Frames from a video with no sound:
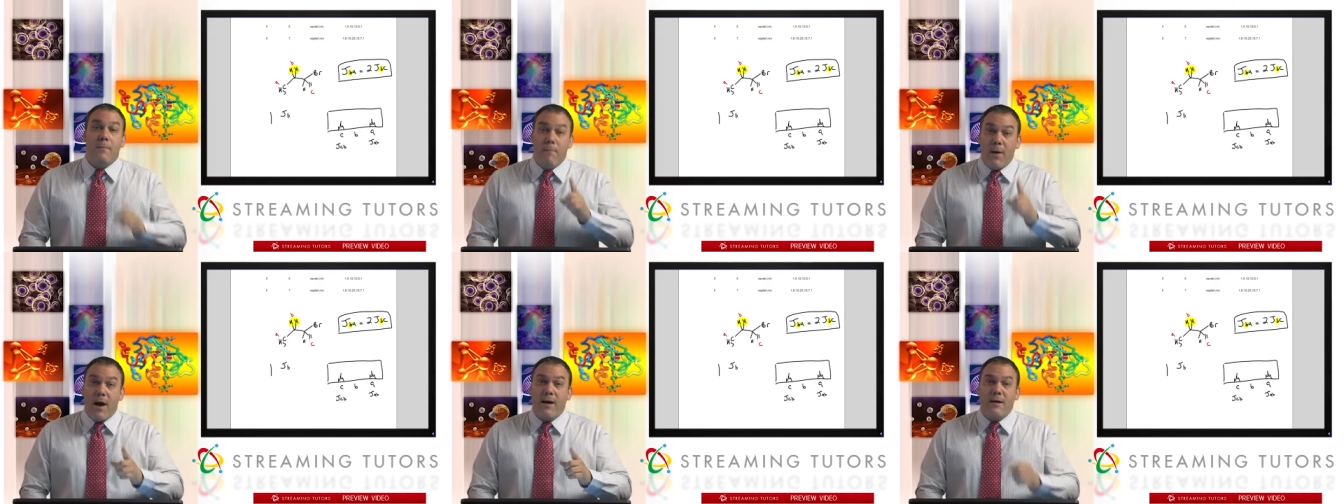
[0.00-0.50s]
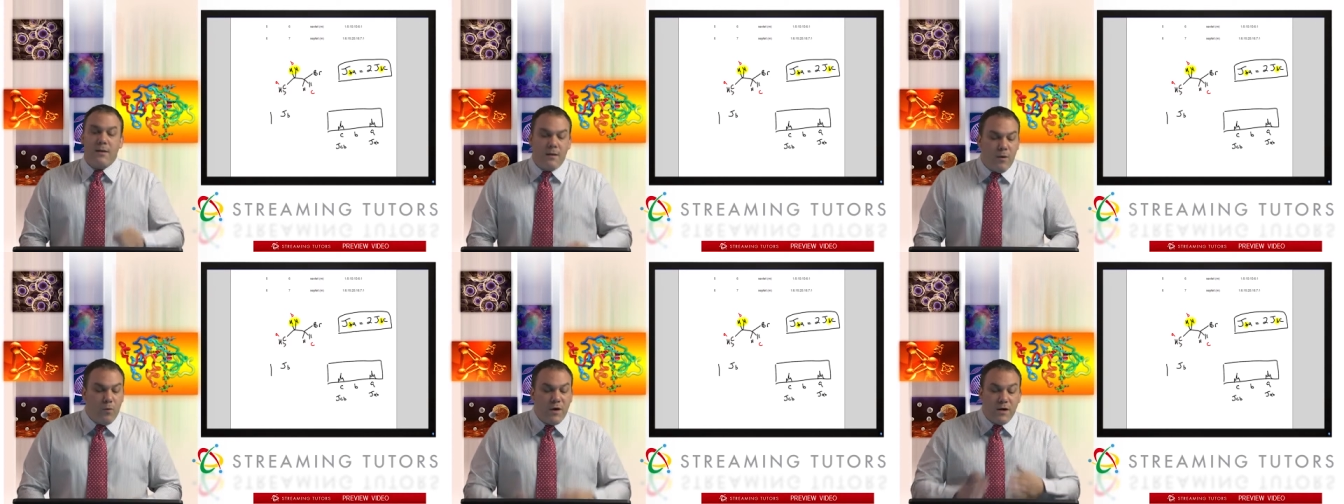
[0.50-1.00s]
But
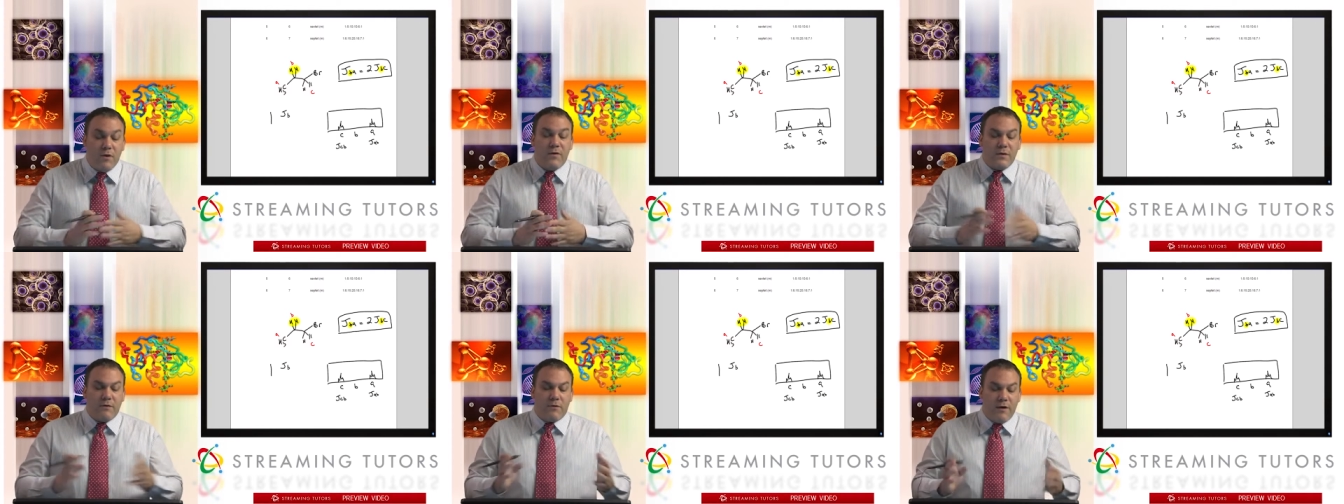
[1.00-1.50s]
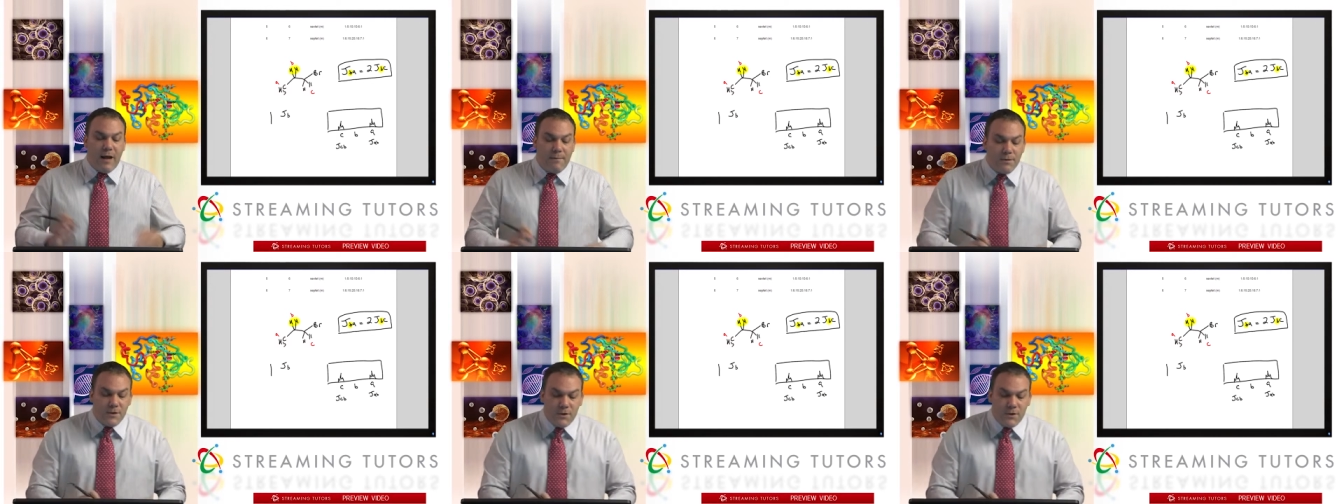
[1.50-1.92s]
we know that there are neighbors.